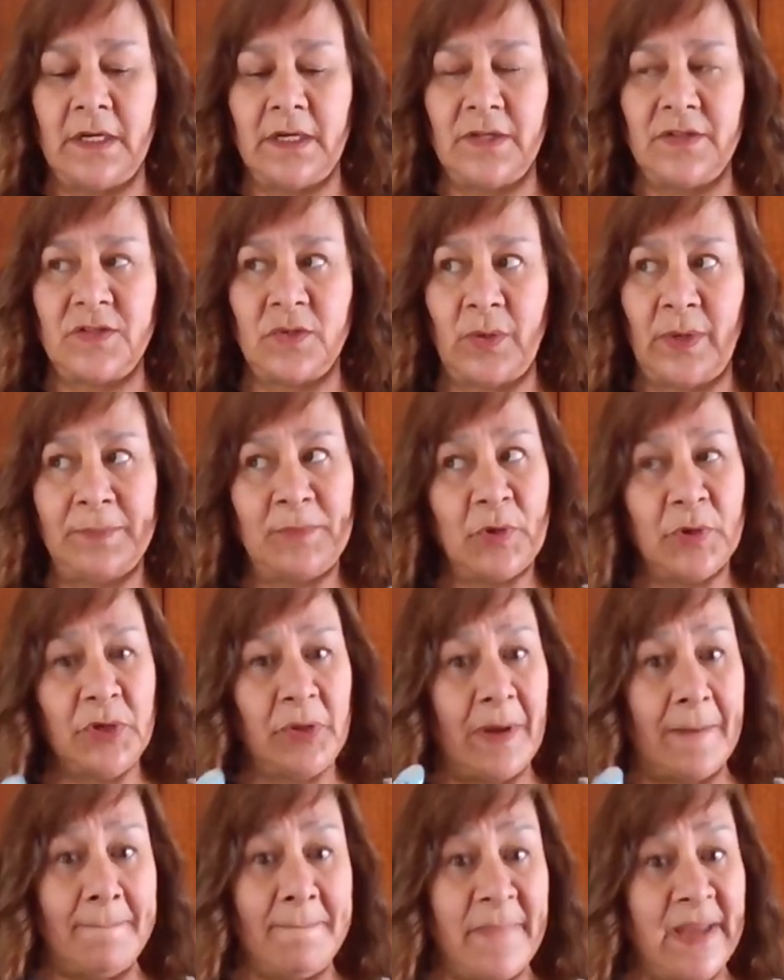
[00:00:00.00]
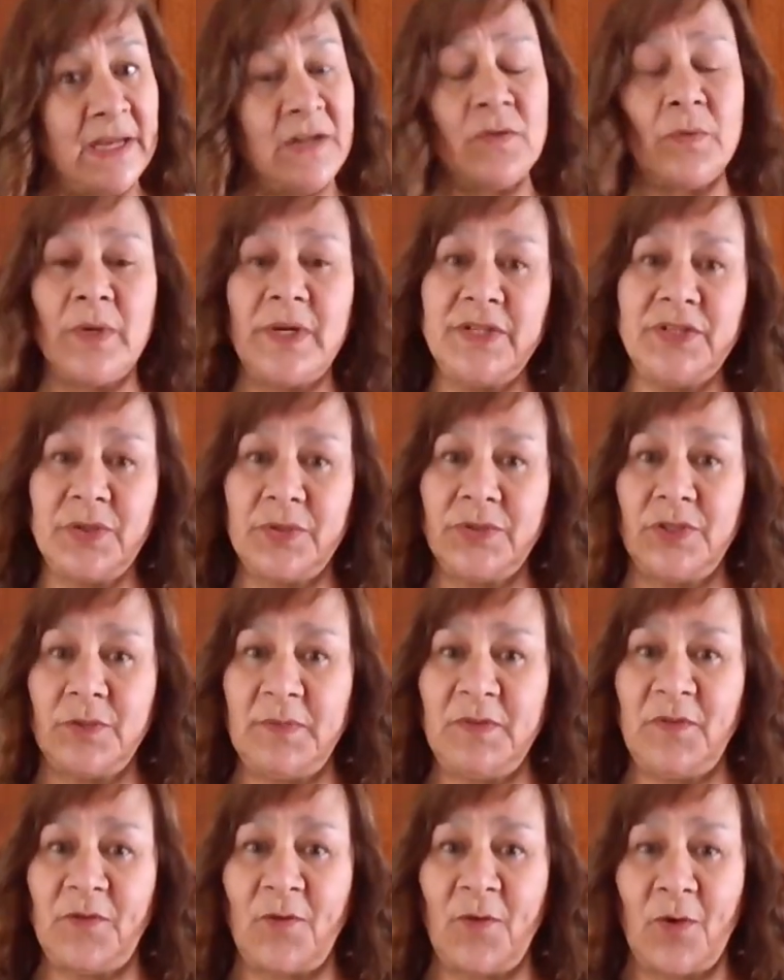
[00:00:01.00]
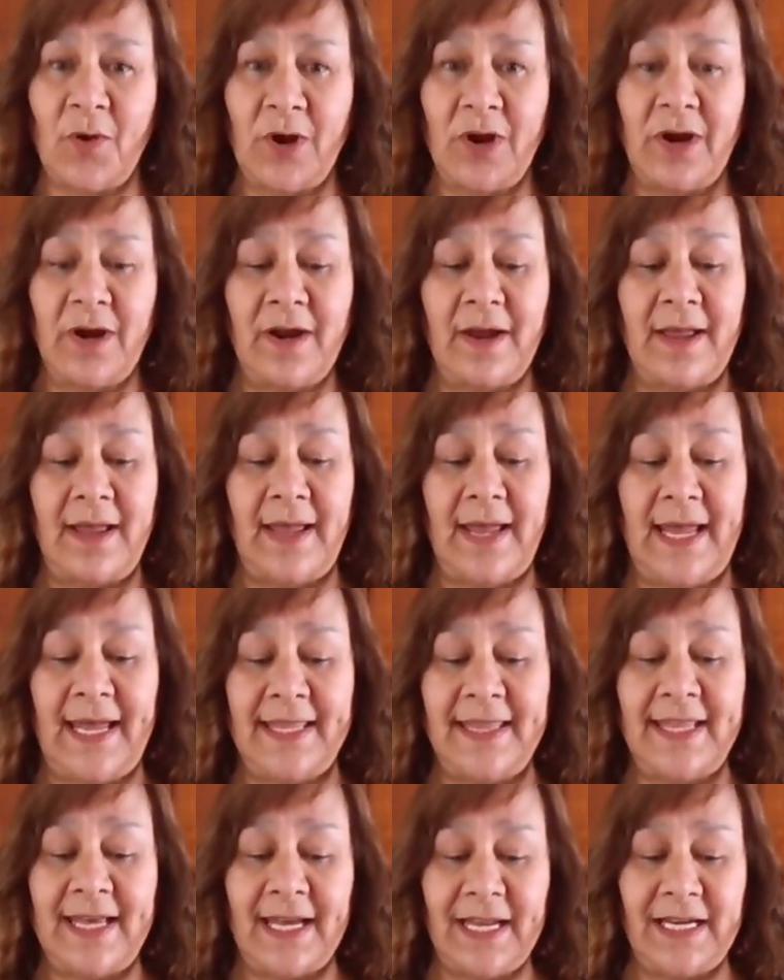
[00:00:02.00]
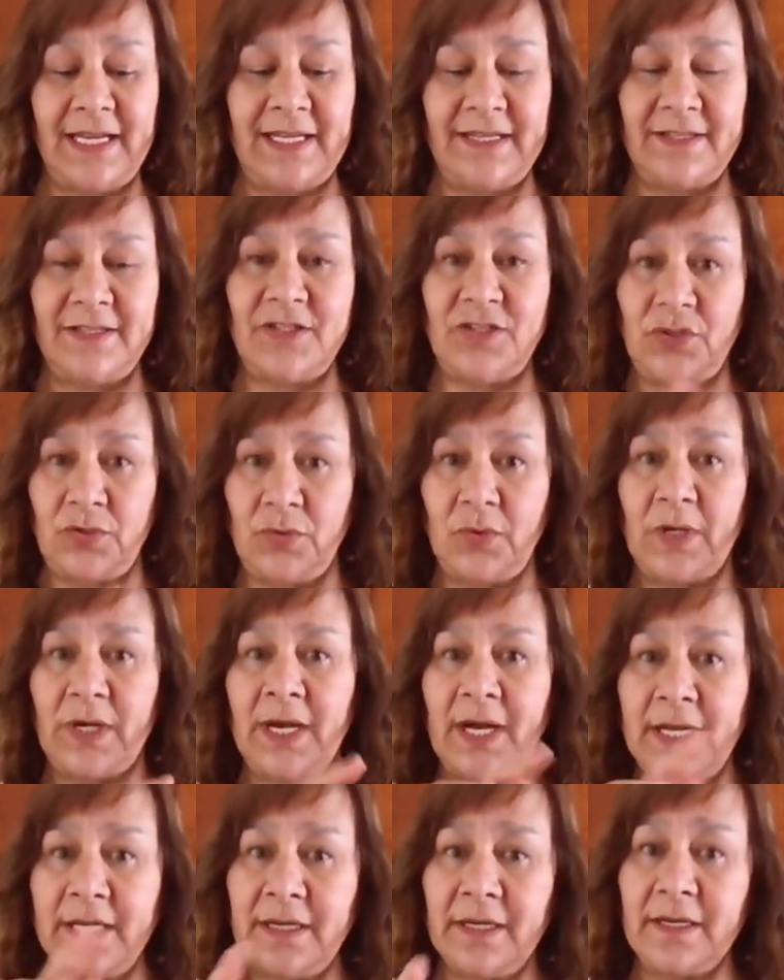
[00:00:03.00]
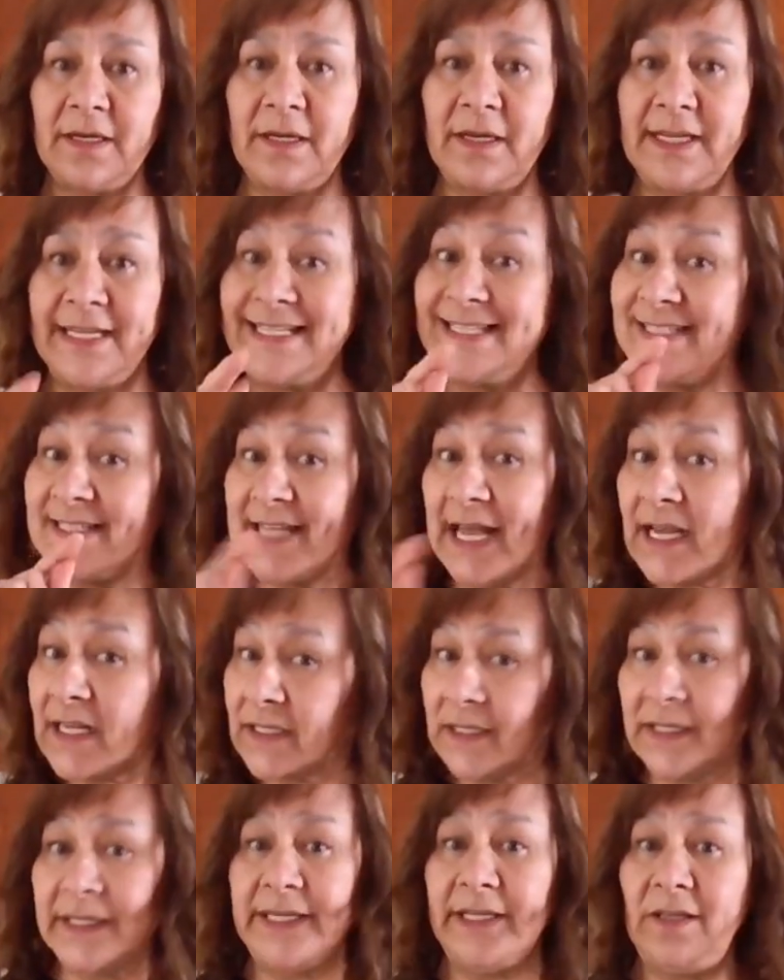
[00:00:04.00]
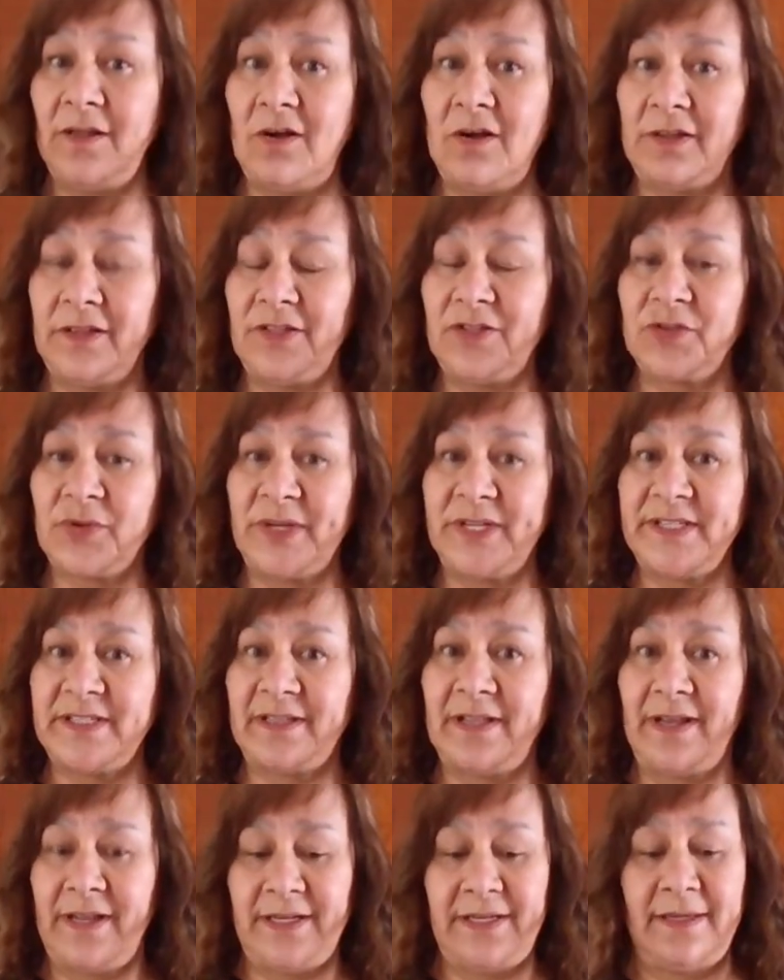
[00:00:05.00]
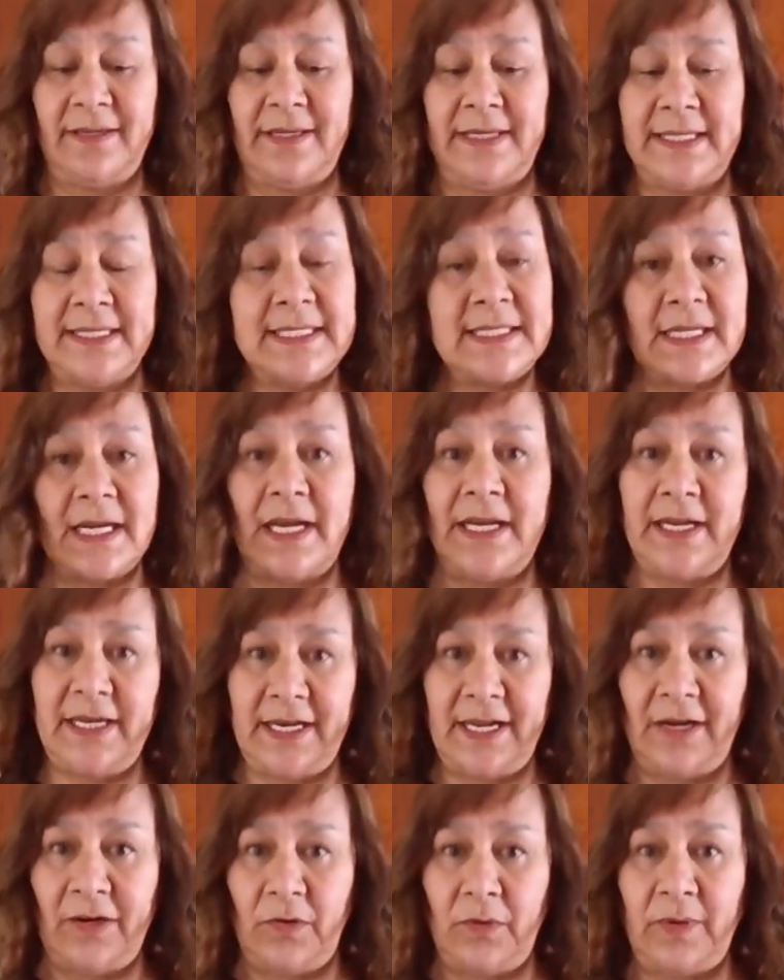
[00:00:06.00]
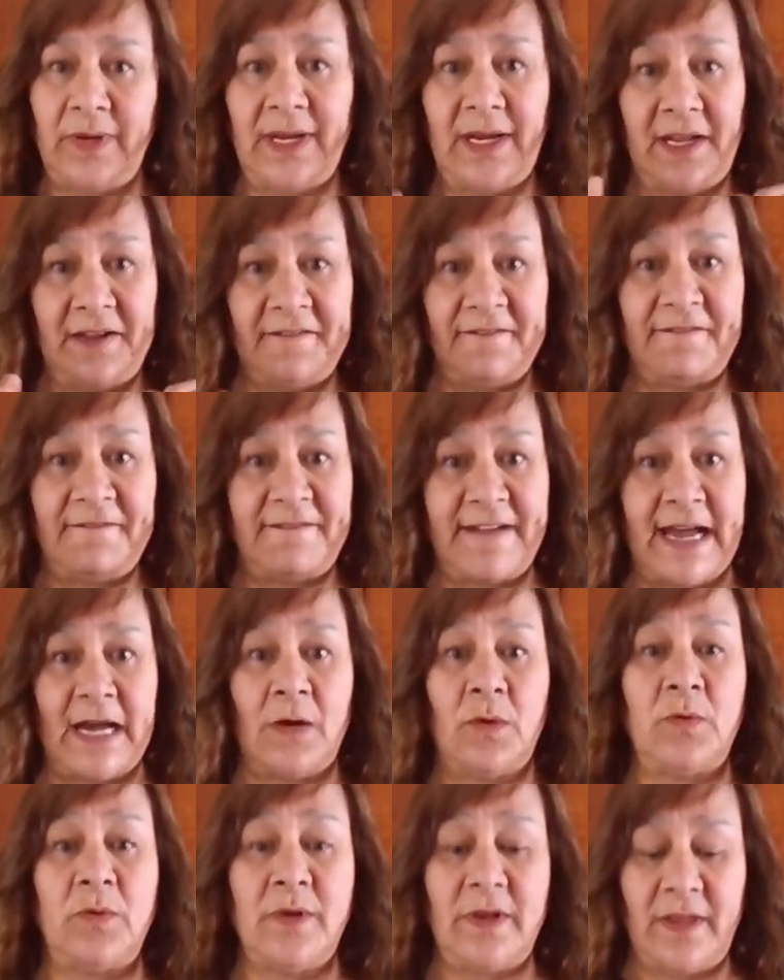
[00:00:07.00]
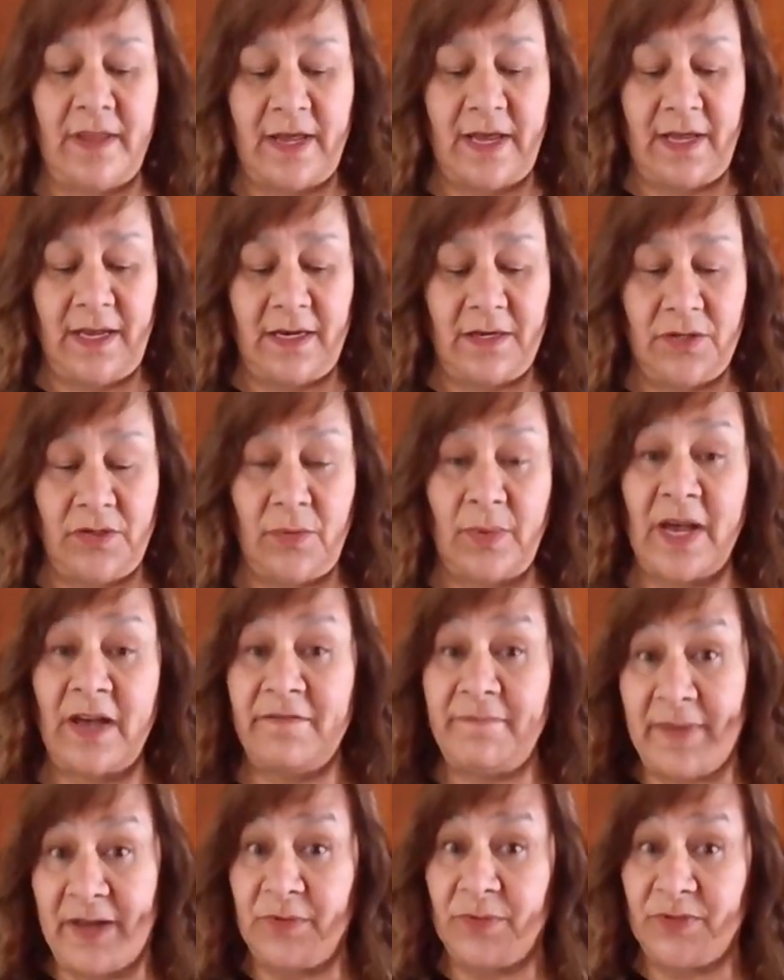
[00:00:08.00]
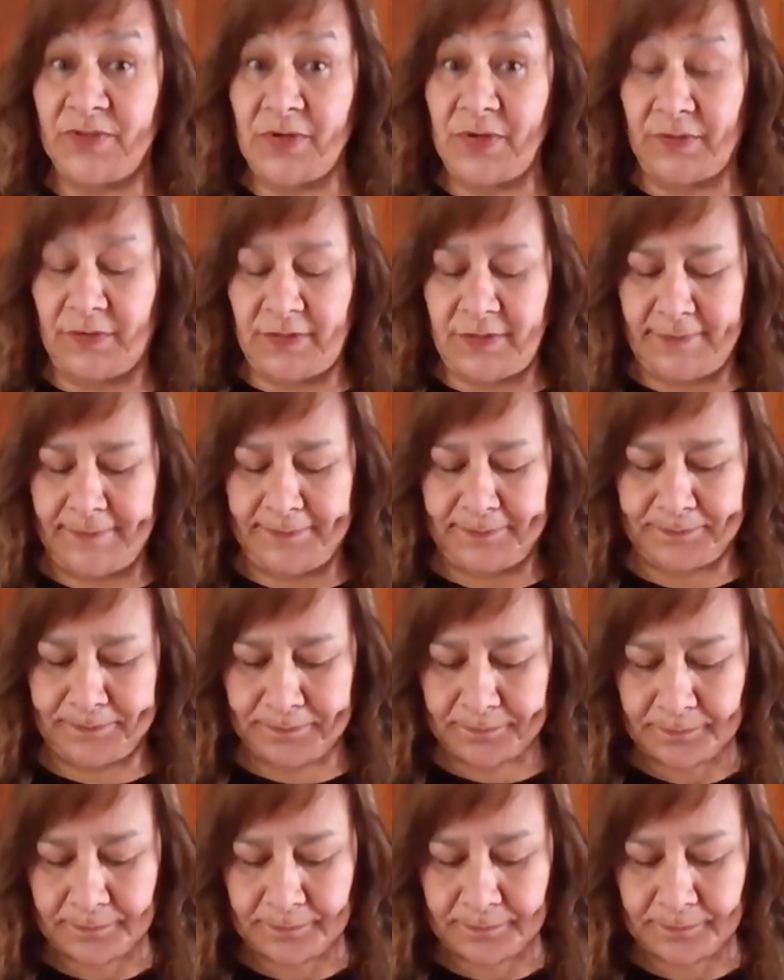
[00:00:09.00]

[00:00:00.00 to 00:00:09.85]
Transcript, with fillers: So I'm going to amend what I told you before, and that is to cut exactly along the trace line inside and out, and I found that you have better results.